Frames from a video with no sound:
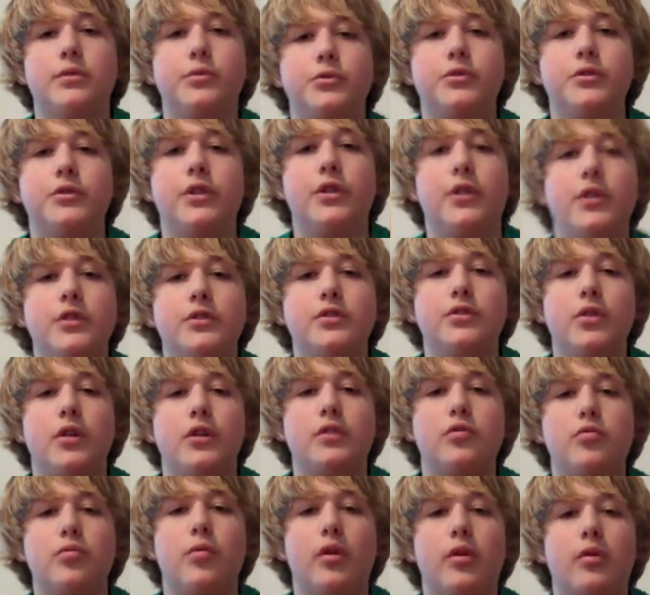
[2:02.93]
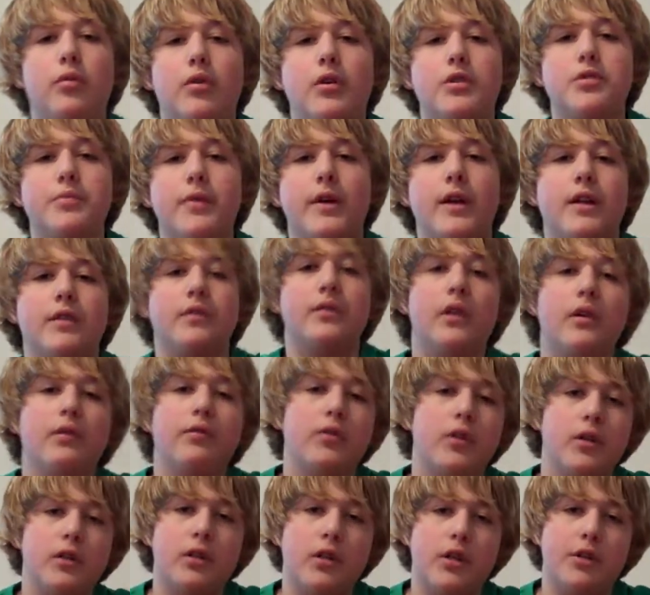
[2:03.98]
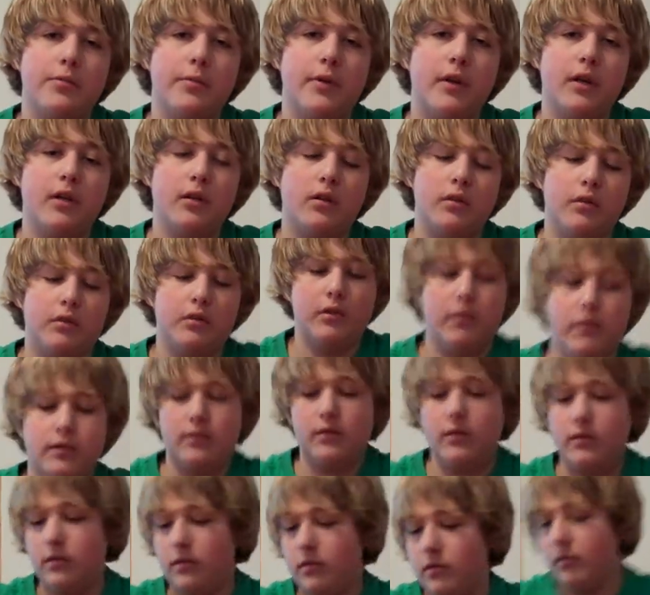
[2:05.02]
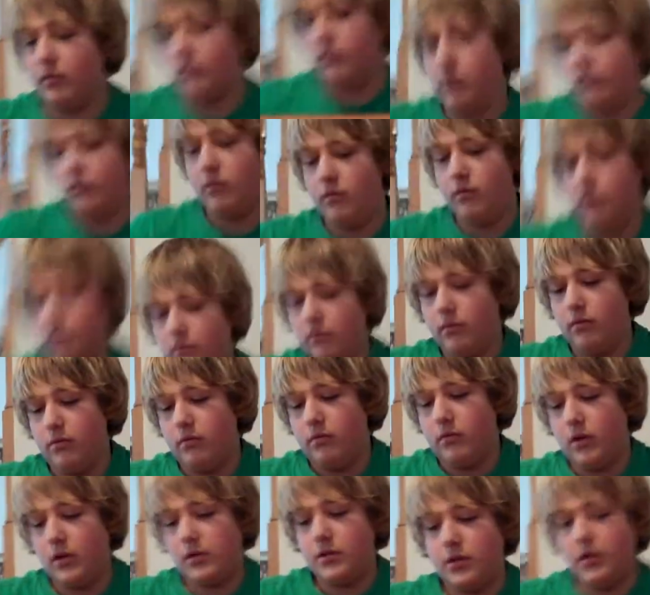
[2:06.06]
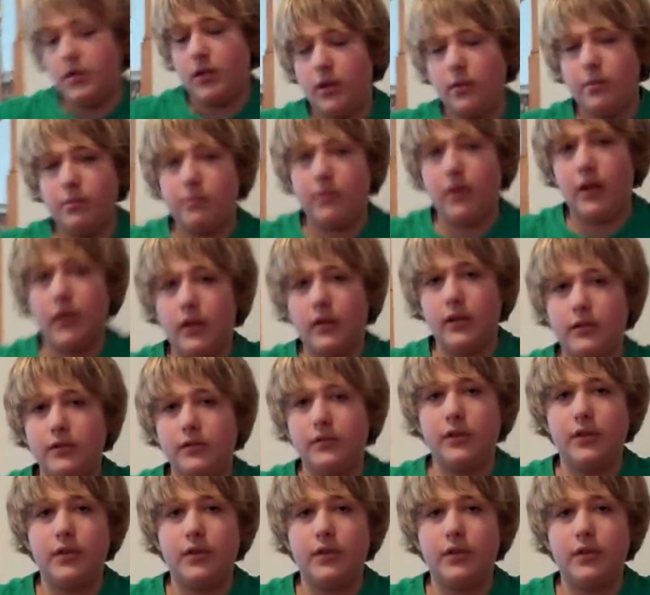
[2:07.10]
It was dirty, so I just wanted to wash my hands off before I touched my gun, because Awesome gun.